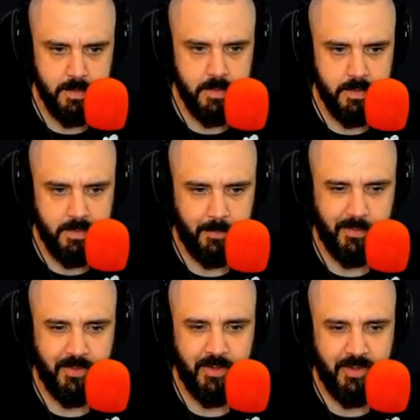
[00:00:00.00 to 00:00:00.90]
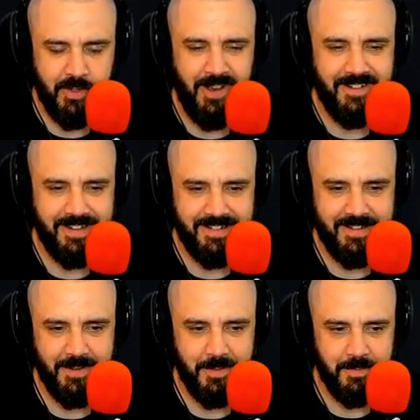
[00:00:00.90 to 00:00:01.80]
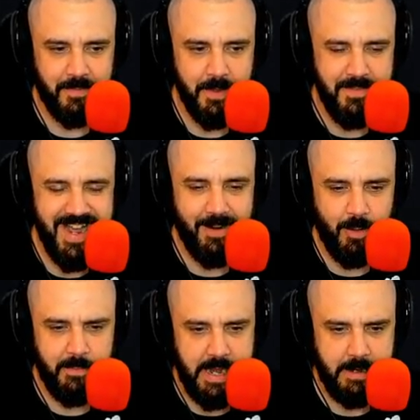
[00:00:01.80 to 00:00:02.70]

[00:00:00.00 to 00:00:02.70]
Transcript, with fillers: Well then. Talking to the MADD Army.